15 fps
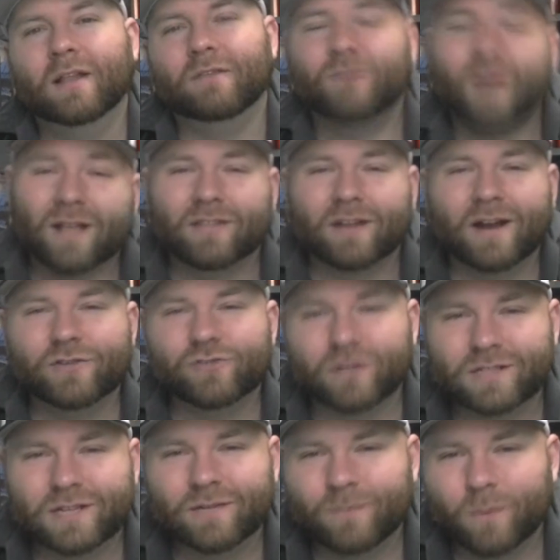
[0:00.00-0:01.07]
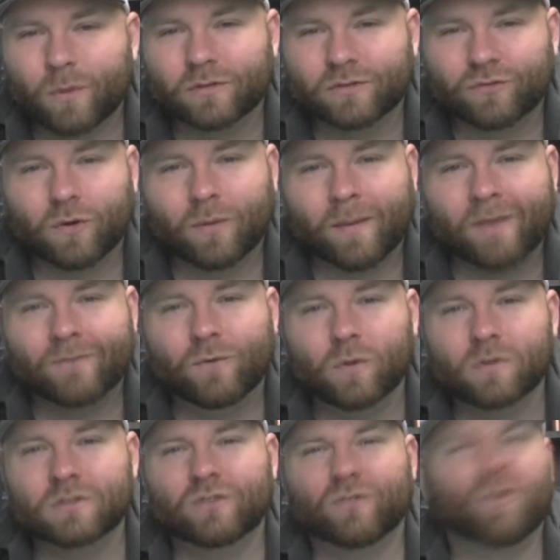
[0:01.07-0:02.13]
And the fact that I drink Tim Hortons
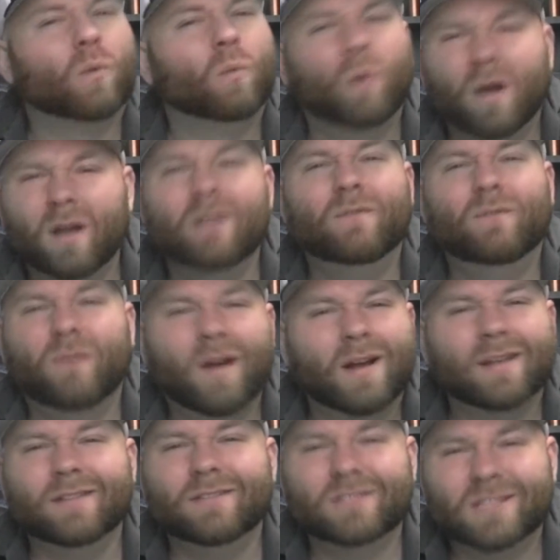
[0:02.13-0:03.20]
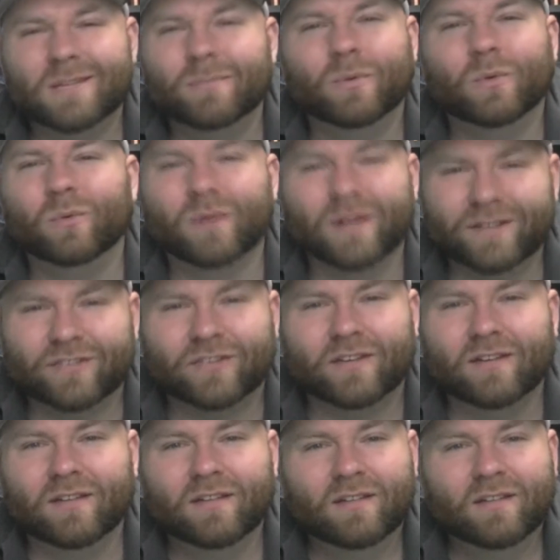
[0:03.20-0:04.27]
4x4 is for one fucking simple reason.